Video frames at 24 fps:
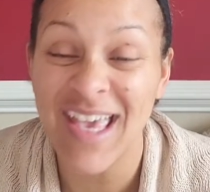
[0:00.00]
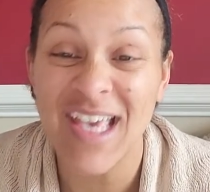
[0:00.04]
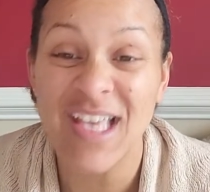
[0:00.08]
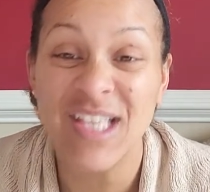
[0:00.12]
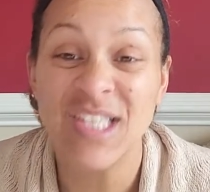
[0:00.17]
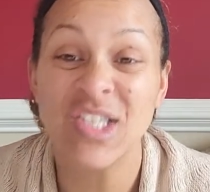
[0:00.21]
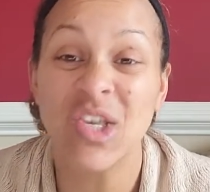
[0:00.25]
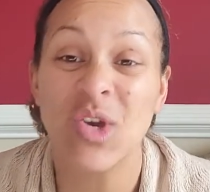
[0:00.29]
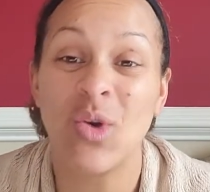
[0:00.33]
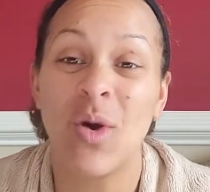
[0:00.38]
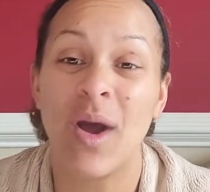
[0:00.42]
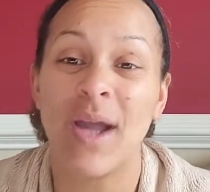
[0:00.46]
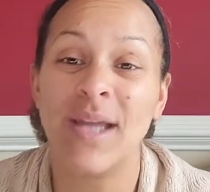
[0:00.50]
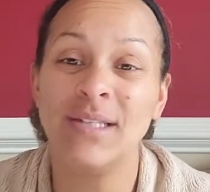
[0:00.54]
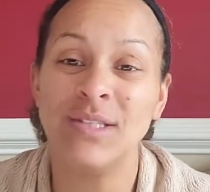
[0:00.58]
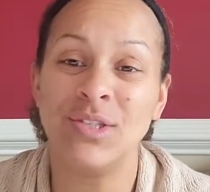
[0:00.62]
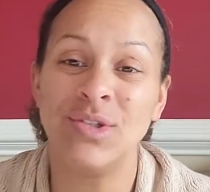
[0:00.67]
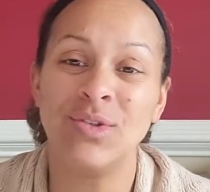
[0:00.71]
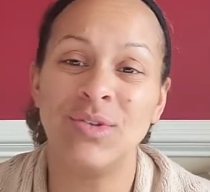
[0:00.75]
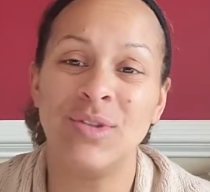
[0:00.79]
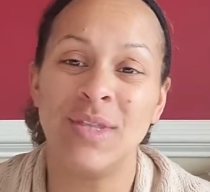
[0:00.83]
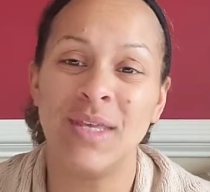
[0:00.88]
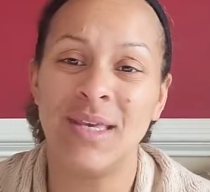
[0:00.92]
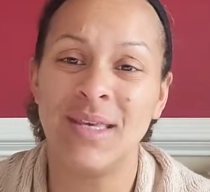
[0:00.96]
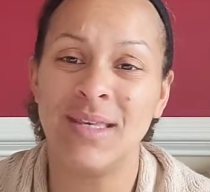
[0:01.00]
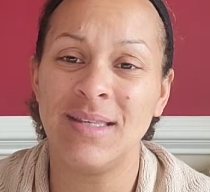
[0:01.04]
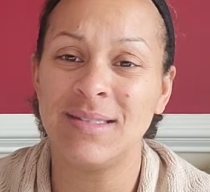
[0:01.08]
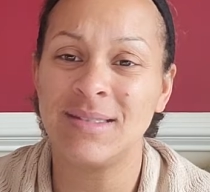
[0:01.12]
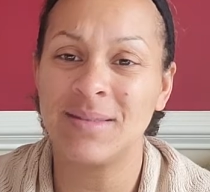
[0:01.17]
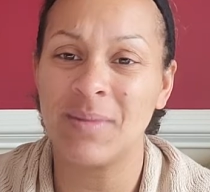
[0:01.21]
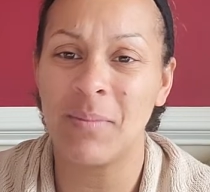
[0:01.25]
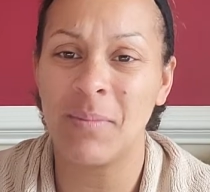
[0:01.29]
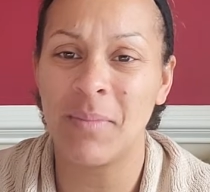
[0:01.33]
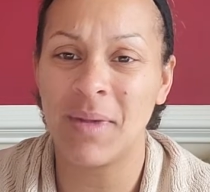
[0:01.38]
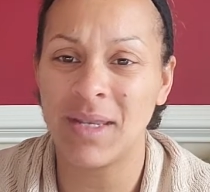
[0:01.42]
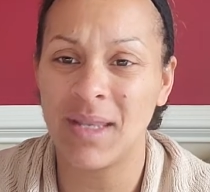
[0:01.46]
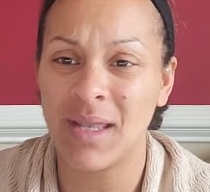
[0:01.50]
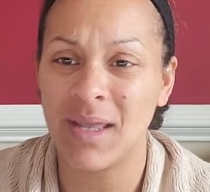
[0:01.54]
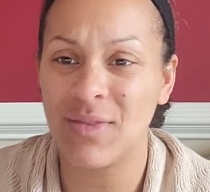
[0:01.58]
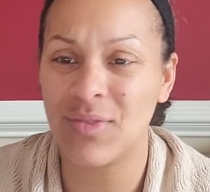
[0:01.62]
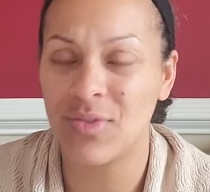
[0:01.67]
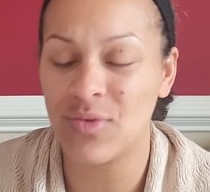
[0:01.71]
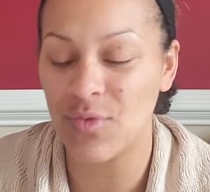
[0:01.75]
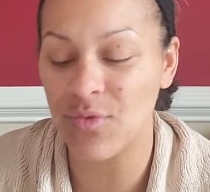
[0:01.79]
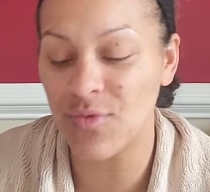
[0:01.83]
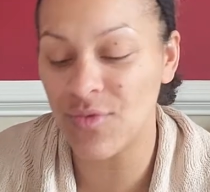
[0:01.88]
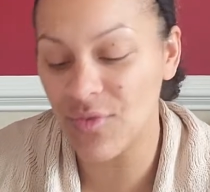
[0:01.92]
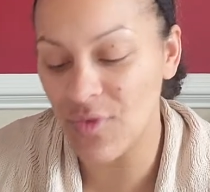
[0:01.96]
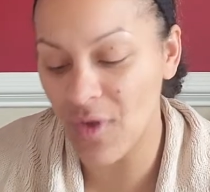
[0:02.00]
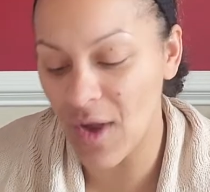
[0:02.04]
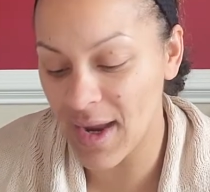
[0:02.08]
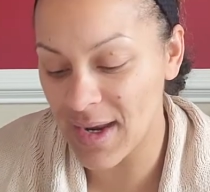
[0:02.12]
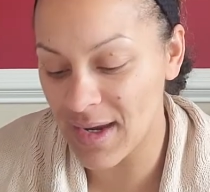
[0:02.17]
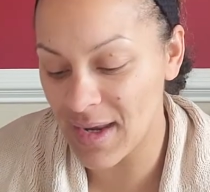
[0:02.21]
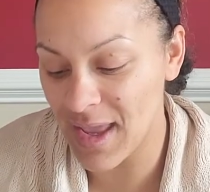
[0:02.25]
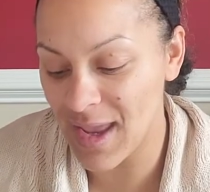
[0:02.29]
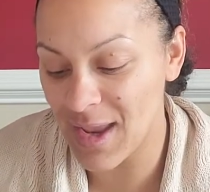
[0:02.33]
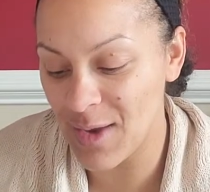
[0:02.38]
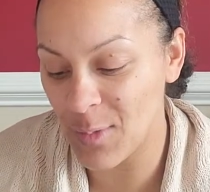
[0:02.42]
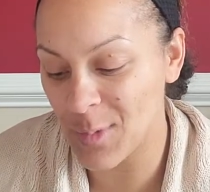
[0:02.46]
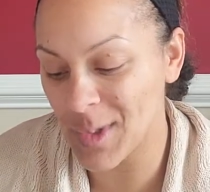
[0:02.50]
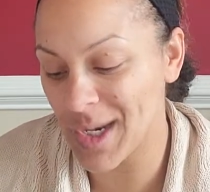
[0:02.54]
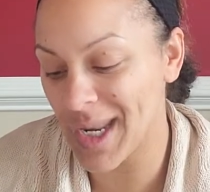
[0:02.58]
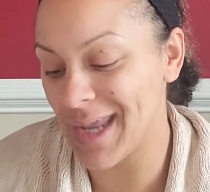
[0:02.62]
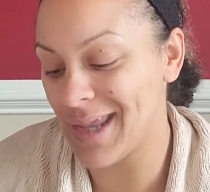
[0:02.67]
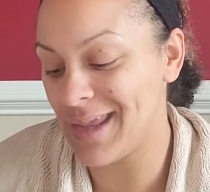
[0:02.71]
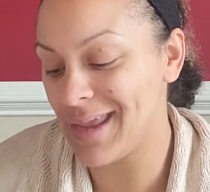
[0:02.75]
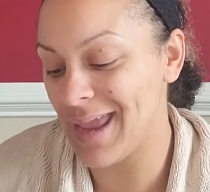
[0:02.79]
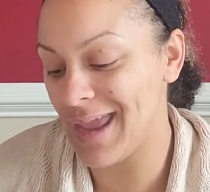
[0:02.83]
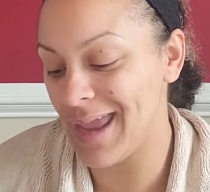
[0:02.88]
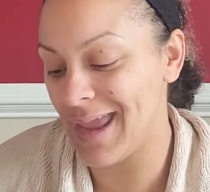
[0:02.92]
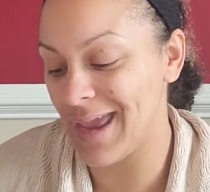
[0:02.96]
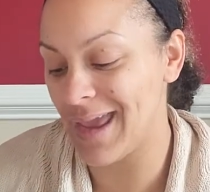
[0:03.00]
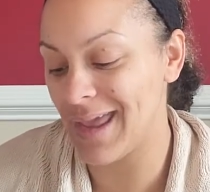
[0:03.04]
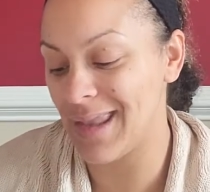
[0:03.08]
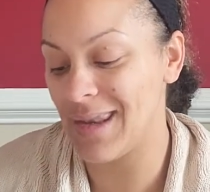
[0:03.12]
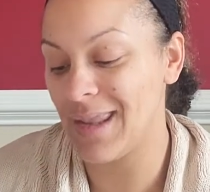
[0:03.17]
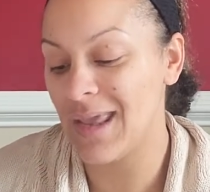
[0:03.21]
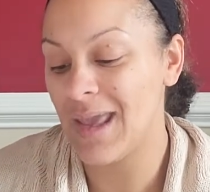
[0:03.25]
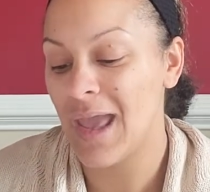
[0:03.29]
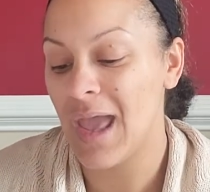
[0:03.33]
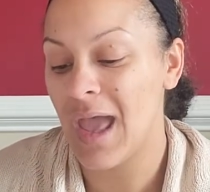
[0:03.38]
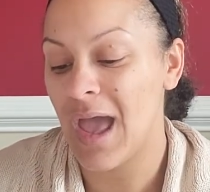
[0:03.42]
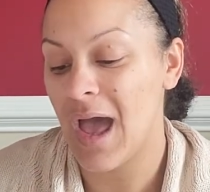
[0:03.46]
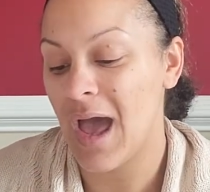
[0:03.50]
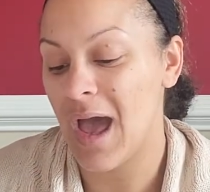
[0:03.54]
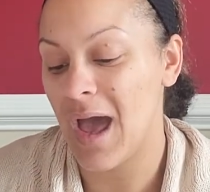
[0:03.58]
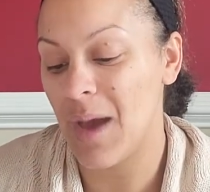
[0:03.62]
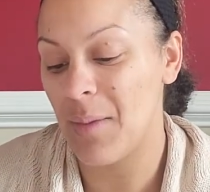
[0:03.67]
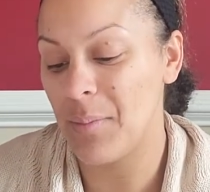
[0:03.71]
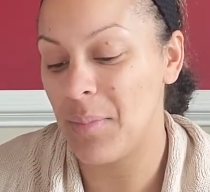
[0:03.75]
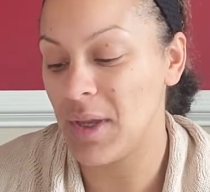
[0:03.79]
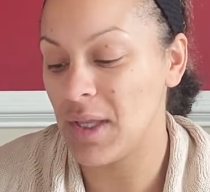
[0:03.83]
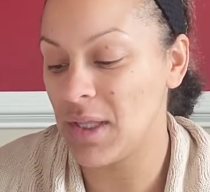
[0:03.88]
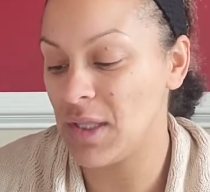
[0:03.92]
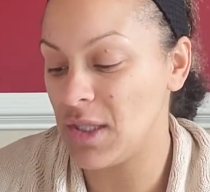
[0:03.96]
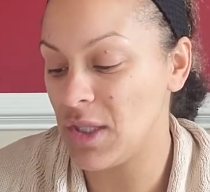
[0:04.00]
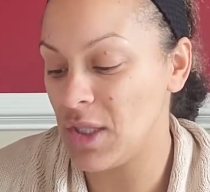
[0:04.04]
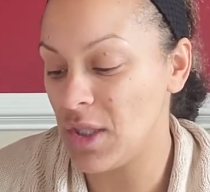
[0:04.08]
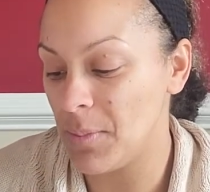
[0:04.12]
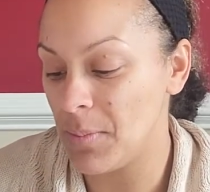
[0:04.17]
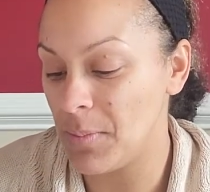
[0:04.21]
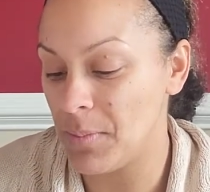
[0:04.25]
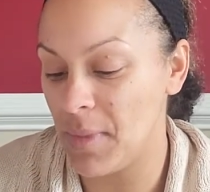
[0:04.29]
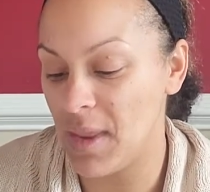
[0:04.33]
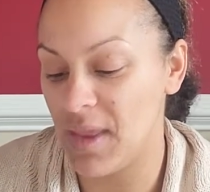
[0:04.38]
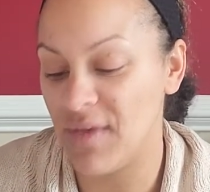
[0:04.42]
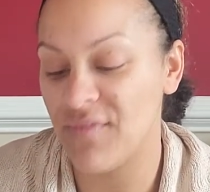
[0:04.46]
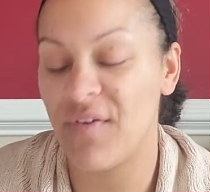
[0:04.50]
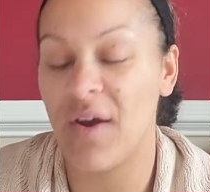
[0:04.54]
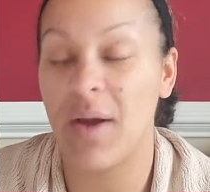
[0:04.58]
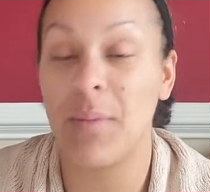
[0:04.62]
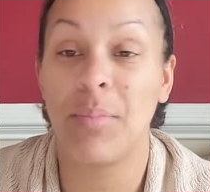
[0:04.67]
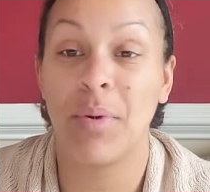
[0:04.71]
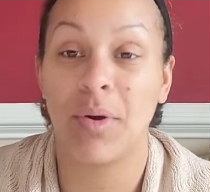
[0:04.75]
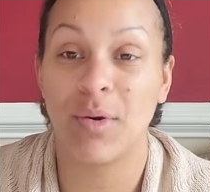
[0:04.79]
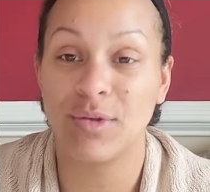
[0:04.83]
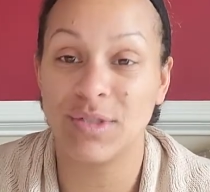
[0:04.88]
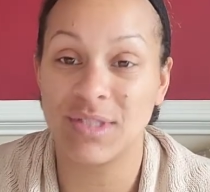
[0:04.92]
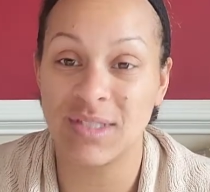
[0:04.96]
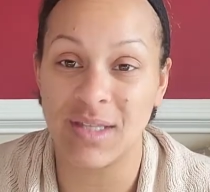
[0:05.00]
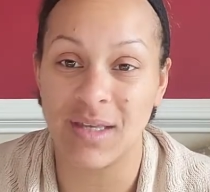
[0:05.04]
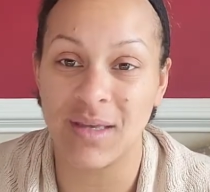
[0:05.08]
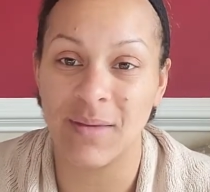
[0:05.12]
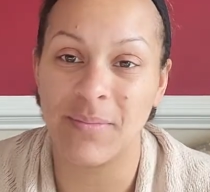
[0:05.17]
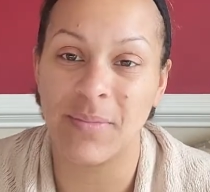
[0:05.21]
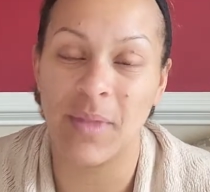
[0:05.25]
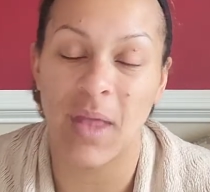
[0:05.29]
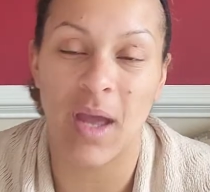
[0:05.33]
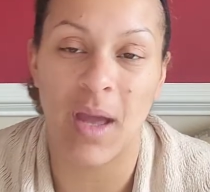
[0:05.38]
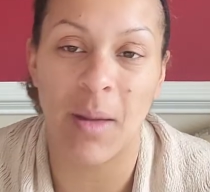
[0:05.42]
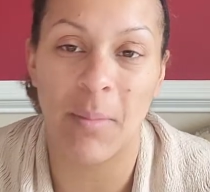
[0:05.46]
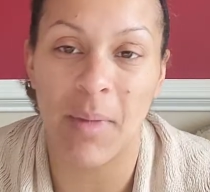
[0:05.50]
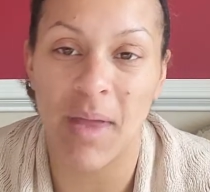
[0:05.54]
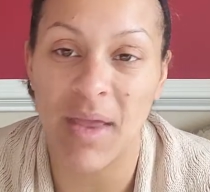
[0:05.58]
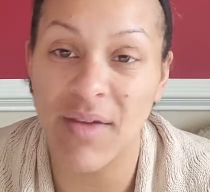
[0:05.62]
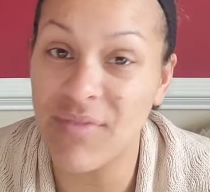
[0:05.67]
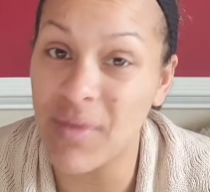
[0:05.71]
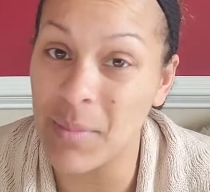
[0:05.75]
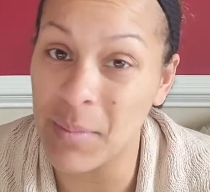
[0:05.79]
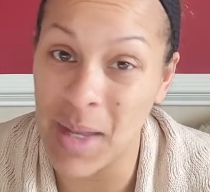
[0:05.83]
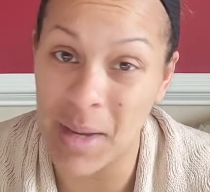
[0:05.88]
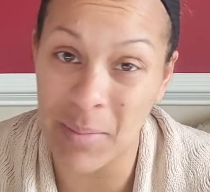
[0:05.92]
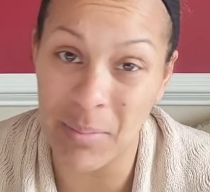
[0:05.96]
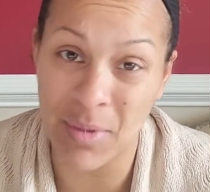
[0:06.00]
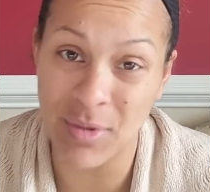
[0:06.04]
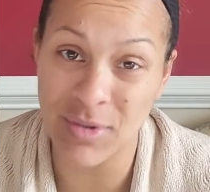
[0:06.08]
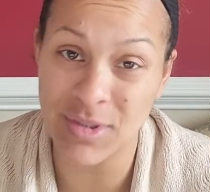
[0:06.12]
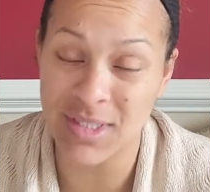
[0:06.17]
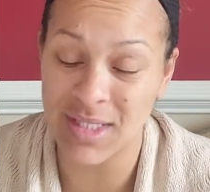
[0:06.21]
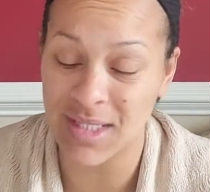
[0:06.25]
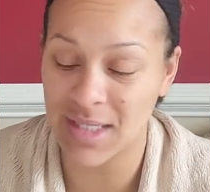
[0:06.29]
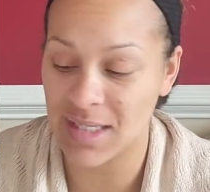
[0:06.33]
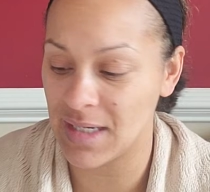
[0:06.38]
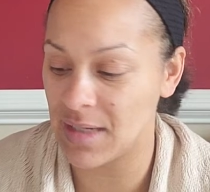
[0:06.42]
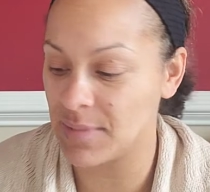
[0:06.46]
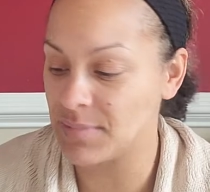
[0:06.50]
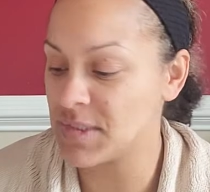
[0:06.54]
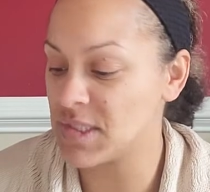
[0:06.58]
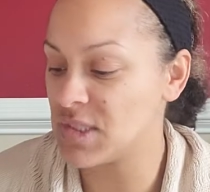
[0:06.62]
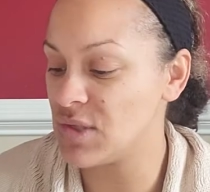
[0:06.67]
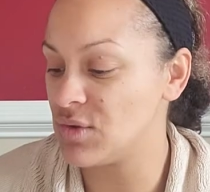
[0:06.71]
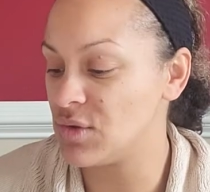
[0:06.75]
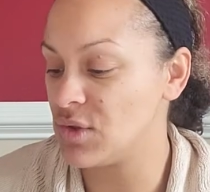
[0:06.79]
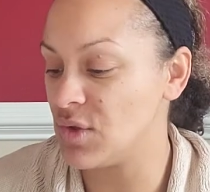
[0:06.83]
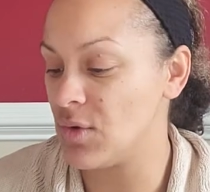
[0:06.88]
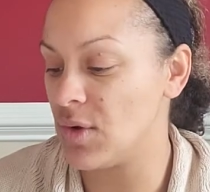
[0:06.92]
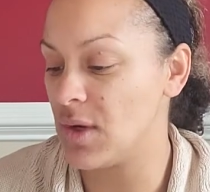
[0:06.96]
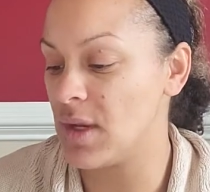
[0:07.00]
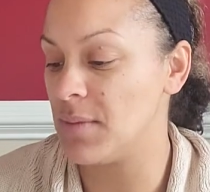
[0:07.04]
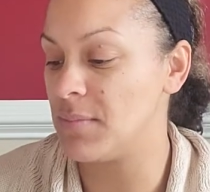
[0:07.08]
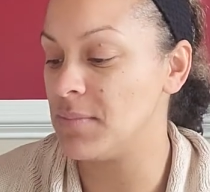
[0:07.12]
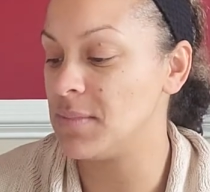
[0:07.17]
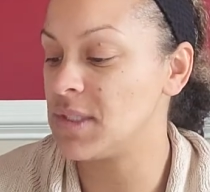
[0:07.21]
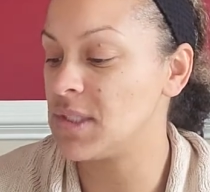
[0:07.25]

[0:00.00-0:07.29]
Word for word: So I do these Monday through Friday when I can, uh, but if I post it, um, if I'm not posting it, I'm still doing them.